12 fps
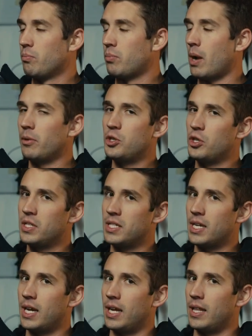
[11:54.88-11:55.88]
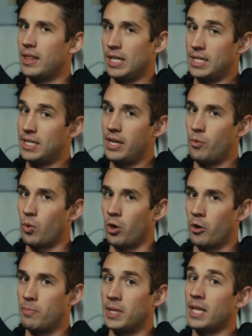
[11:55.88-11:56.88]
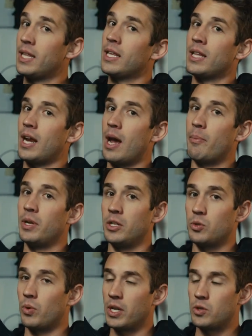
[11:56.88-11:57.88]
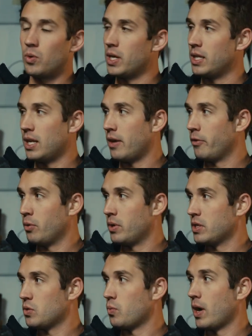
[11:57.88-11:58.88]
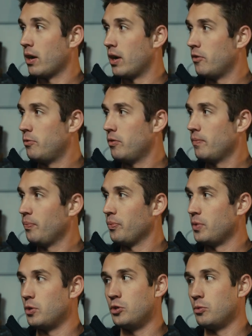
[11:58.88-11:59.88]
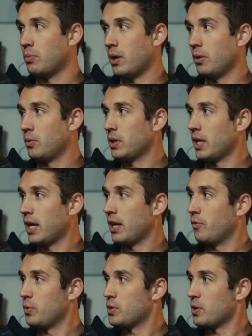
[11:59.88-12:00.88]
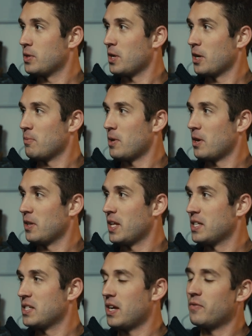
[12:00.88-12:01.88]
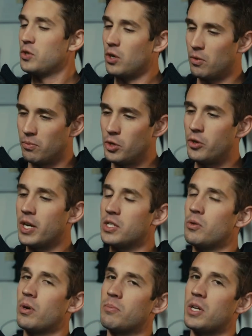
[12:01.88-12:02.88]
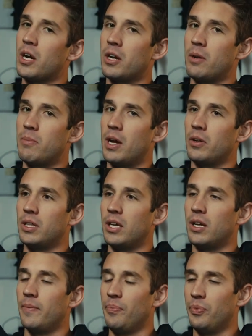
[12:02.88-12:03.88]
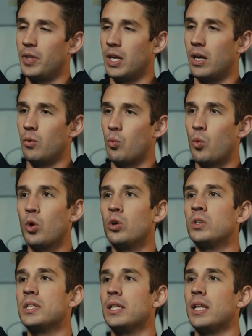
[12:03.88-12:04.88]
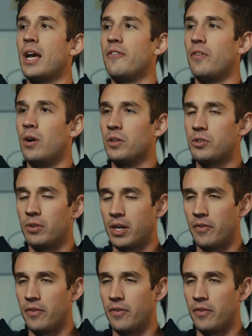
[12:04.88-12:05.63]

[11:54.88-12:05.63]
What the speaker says: Probably shouldn't say the C word, but the thing that happened in 2020 that everyone is aware of, YouTube probably wouldn't like it if we start talking about all that stuff. So you guys know what I'm talking about, the world life-altering